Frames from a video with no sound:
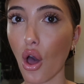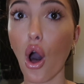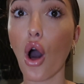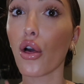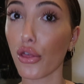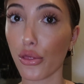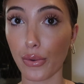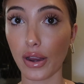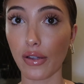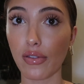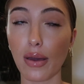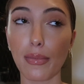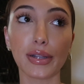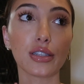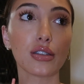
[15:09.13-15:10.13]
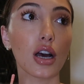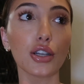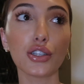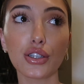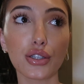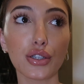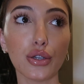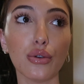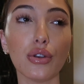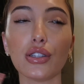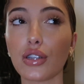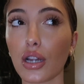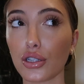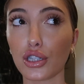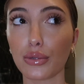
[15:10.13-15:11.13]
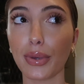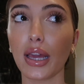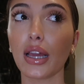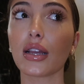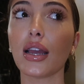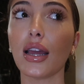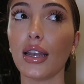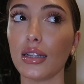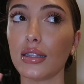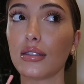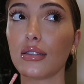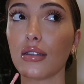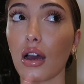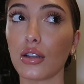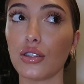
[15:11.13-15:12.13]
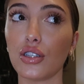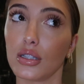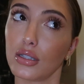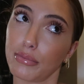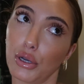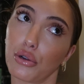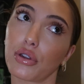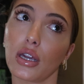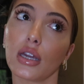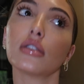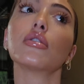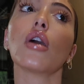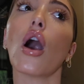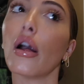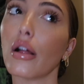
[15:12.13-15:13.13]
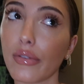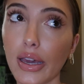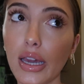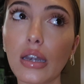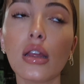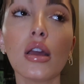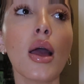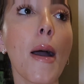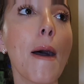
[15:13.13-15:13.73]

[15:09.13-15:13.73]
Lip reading: All three of them. It's not just nude, it's not just pink, and it's not just milky. It's all of it.